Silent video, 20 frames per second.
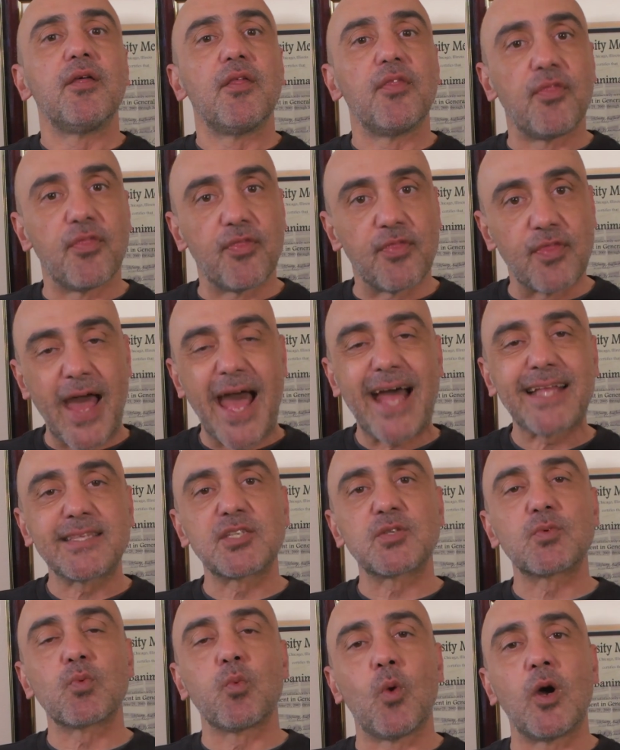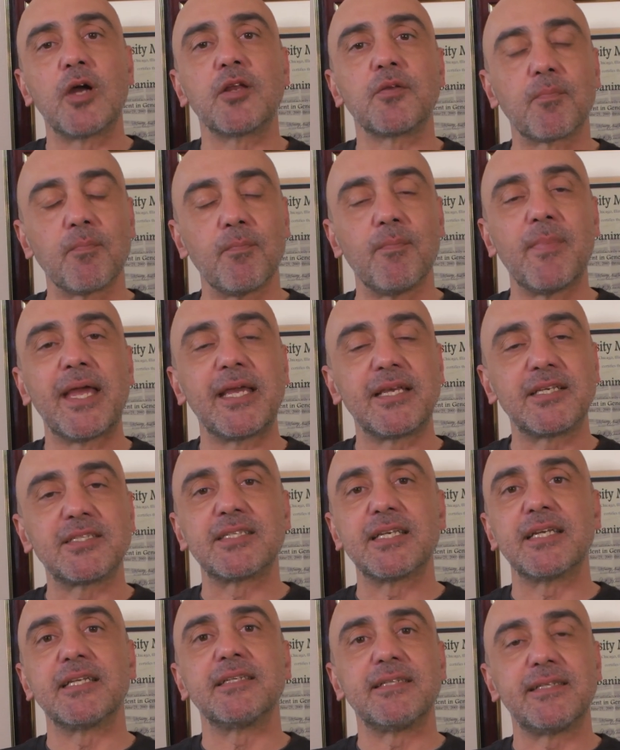That's what
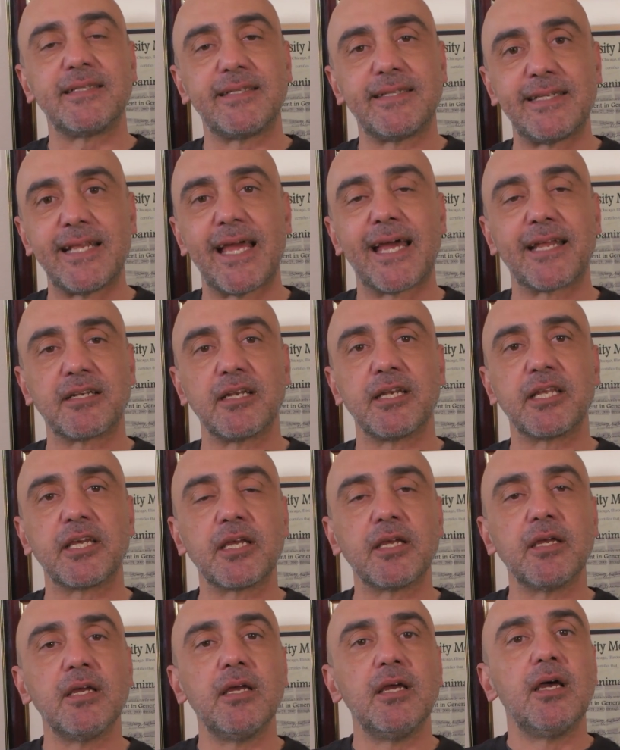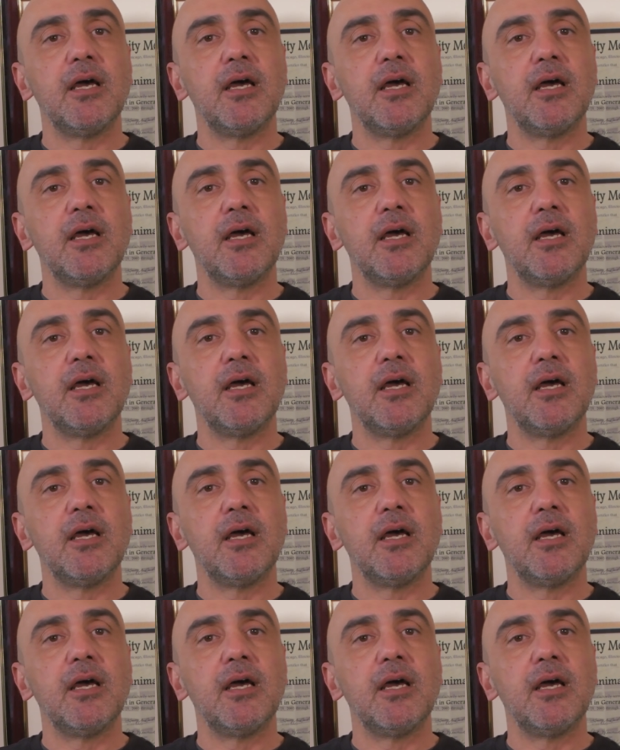makes it deadly.